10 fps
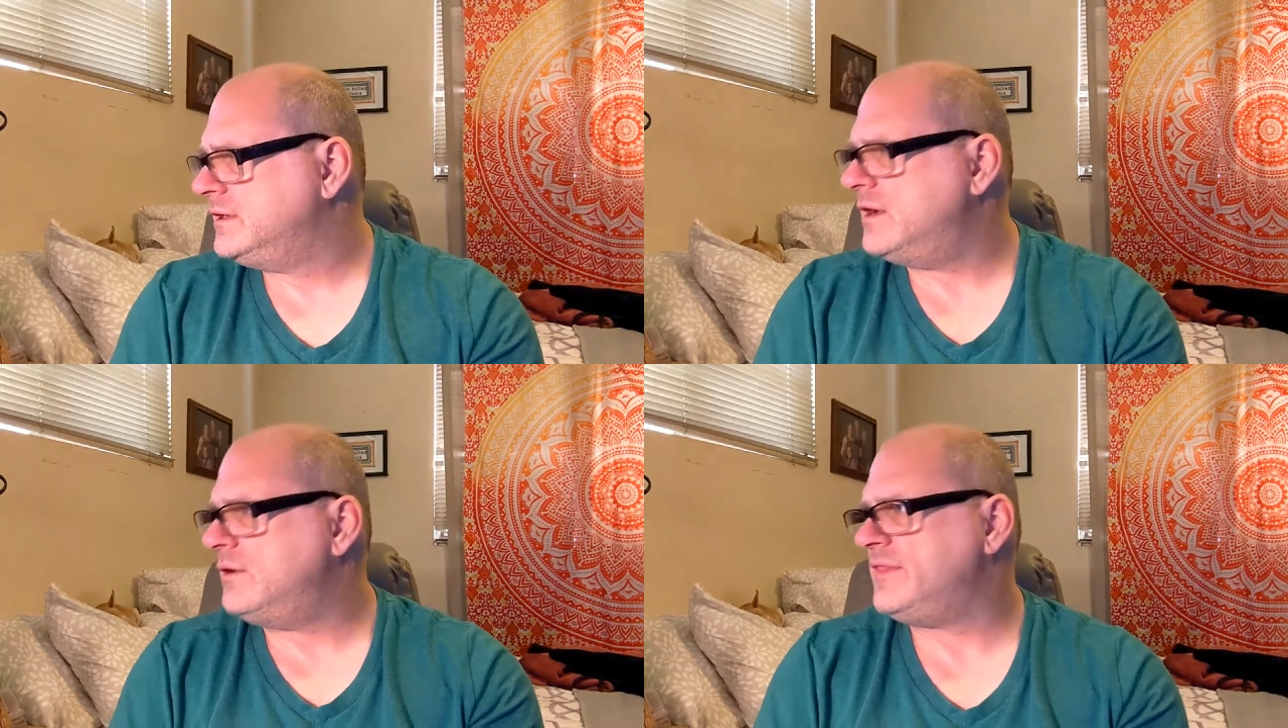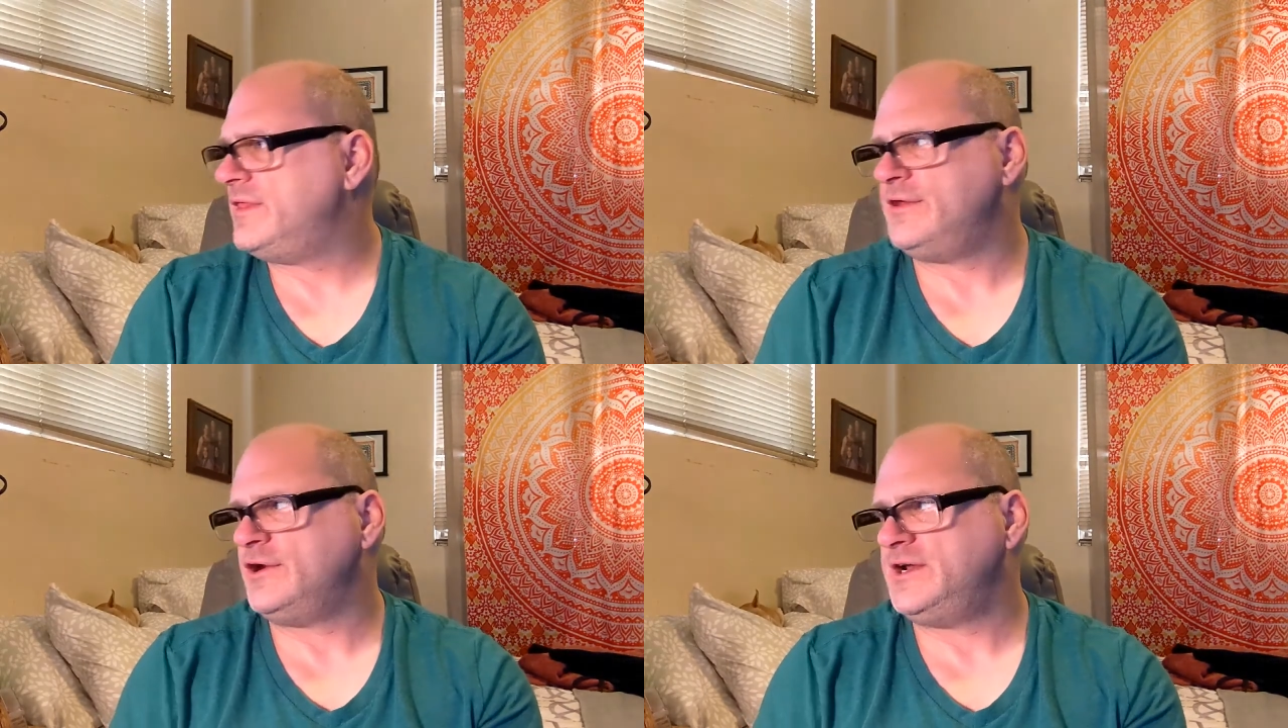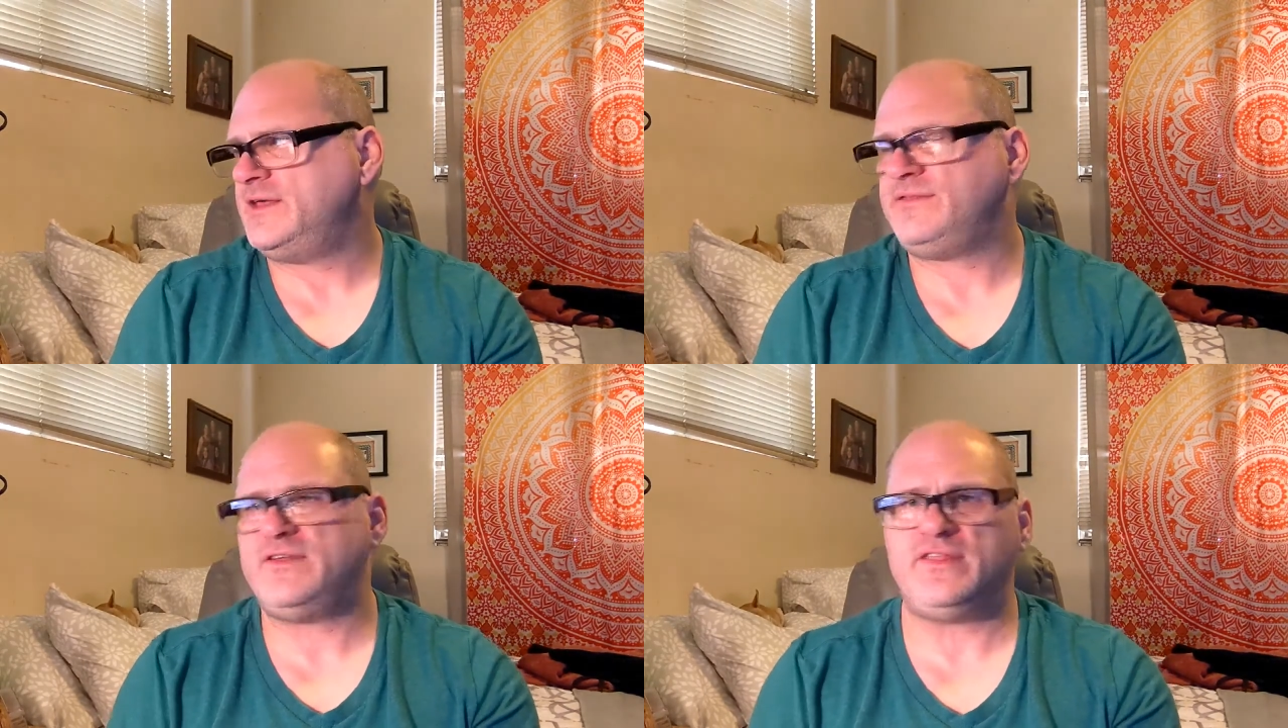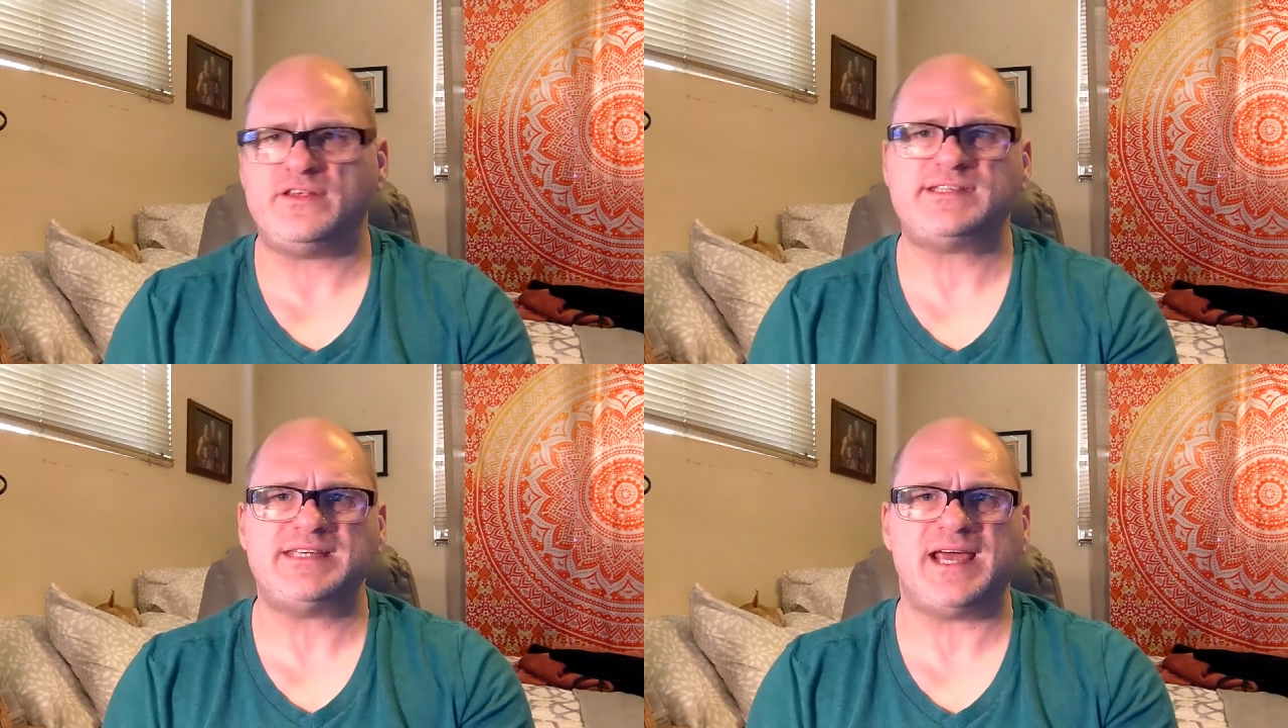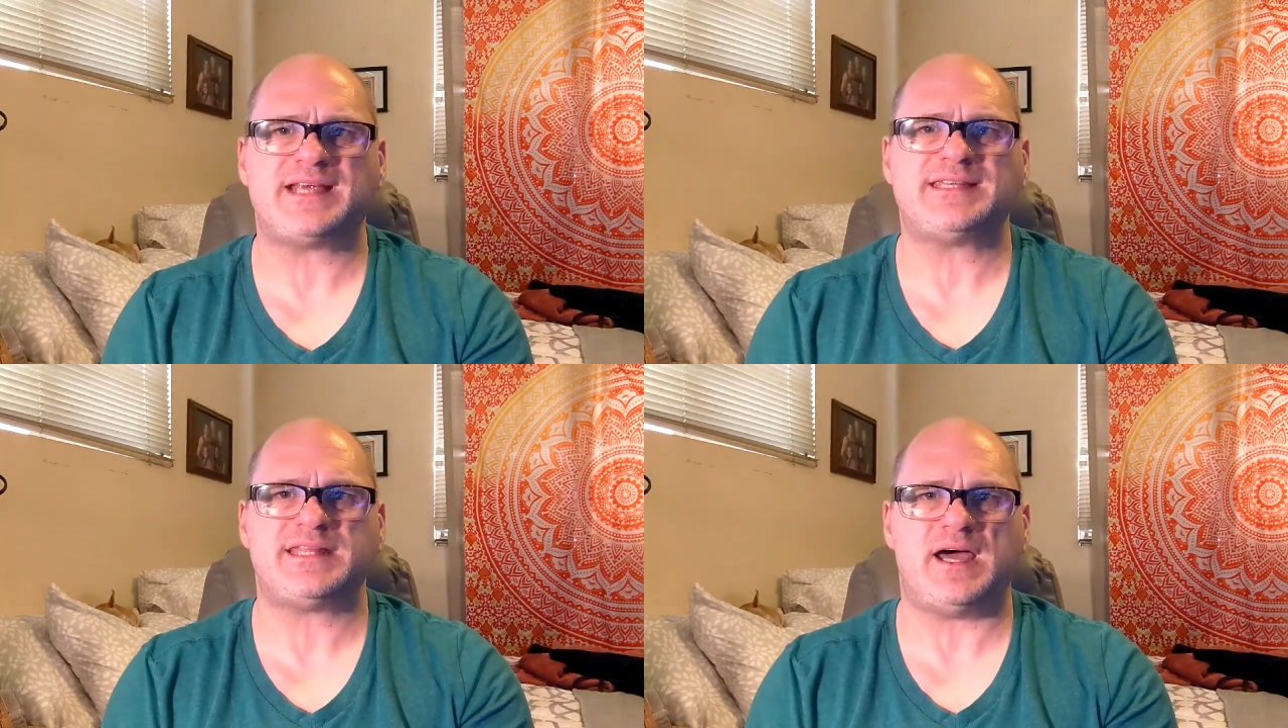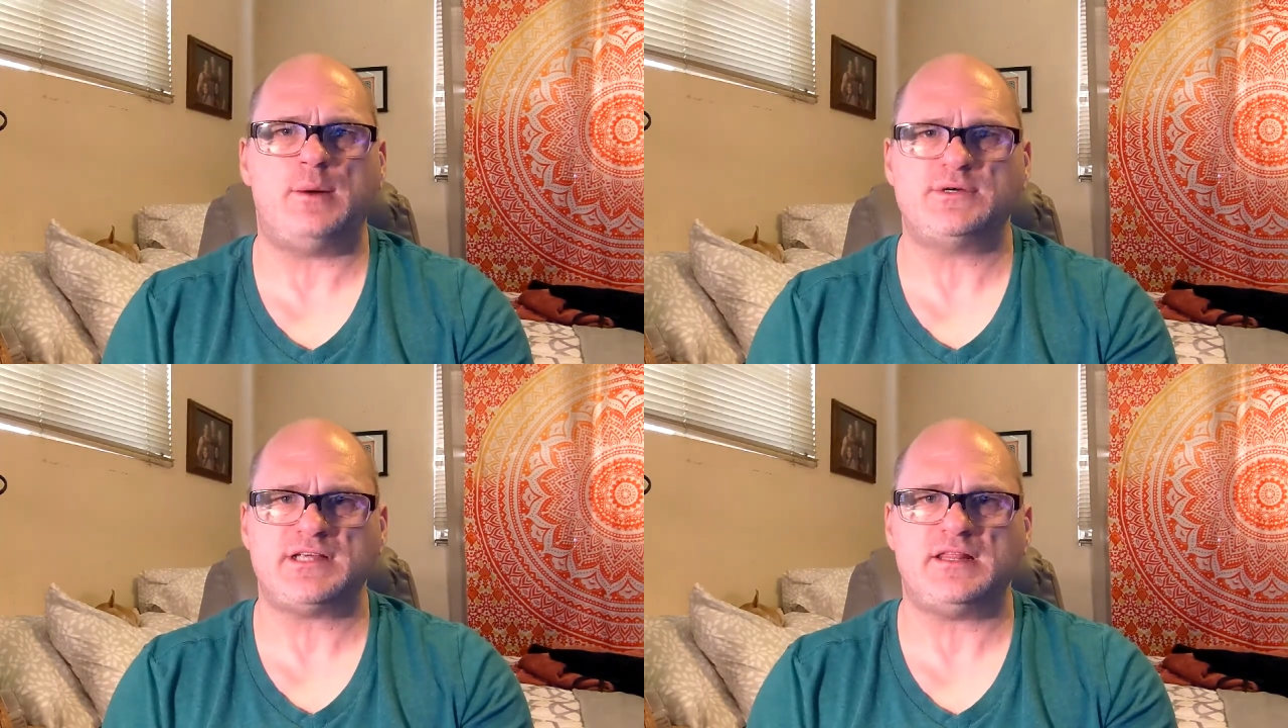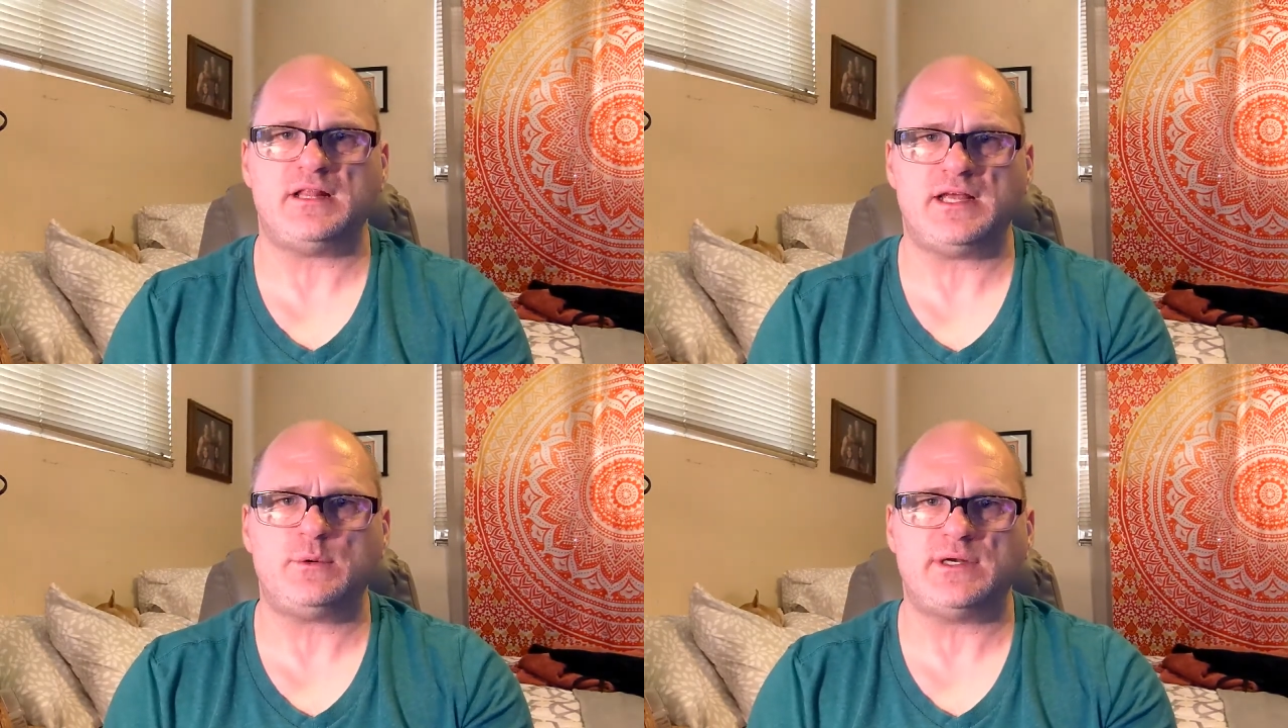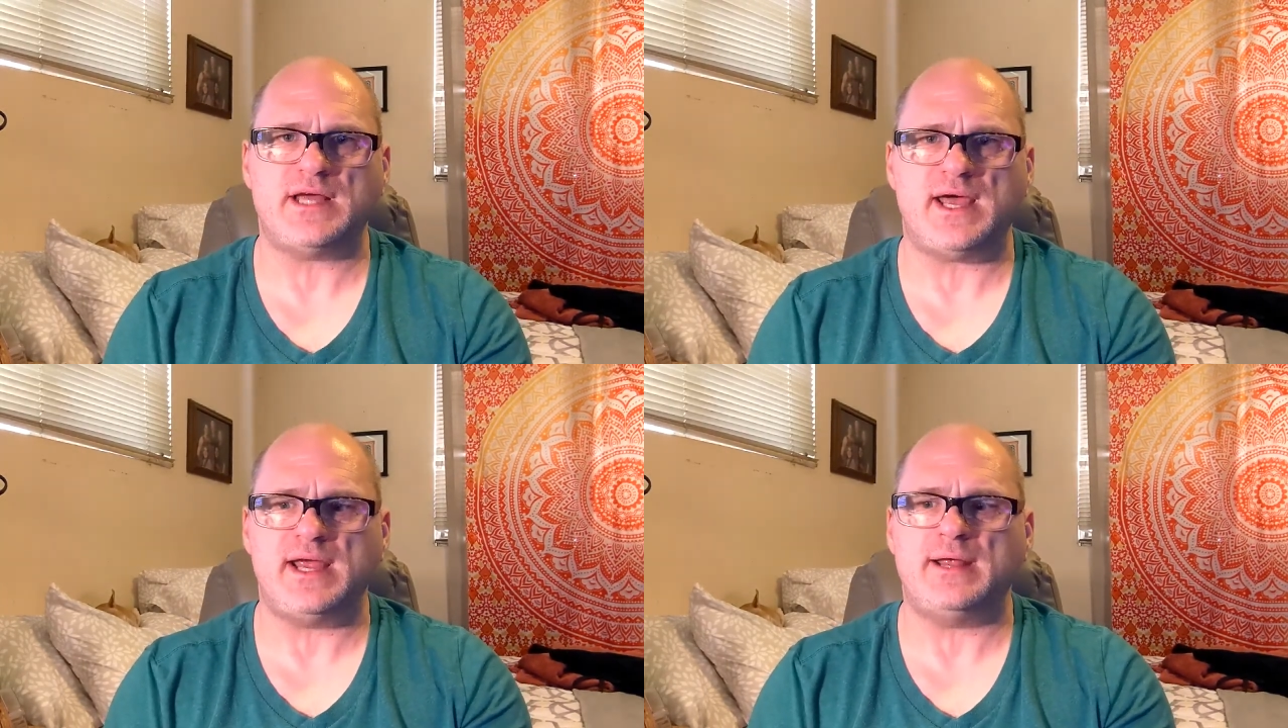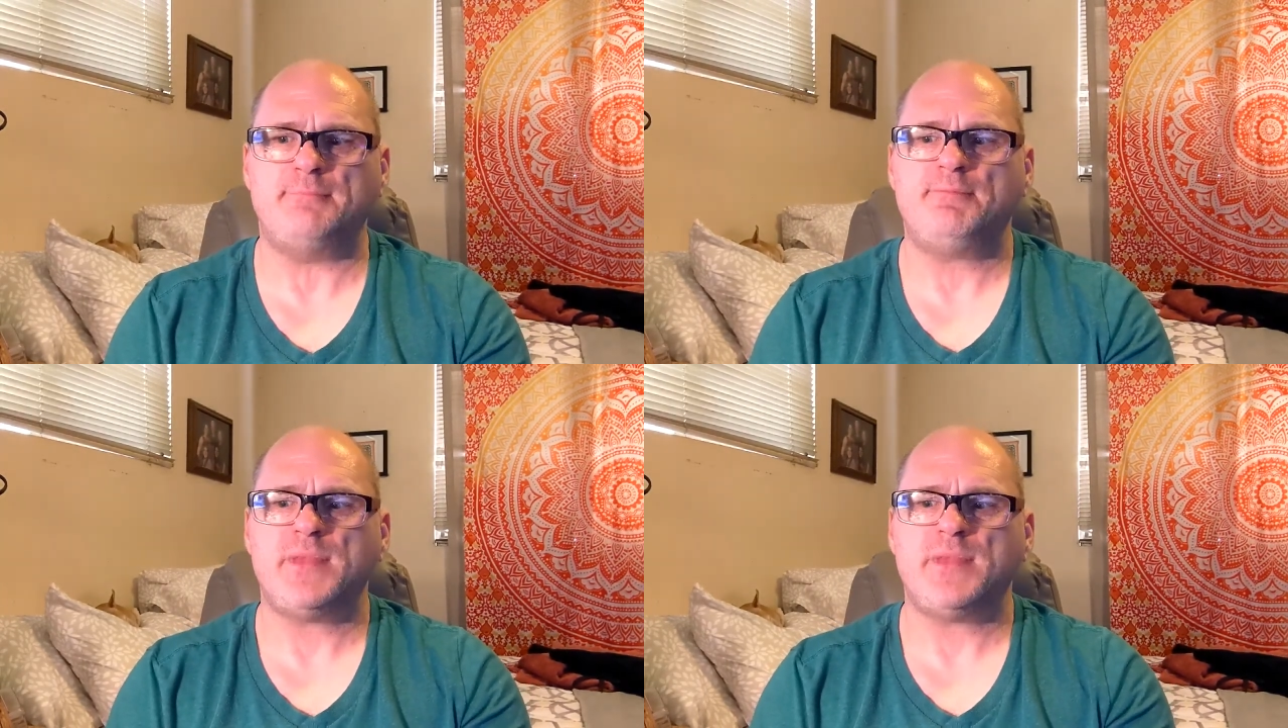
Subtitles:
30th to the 6th, I was on the liquid diet.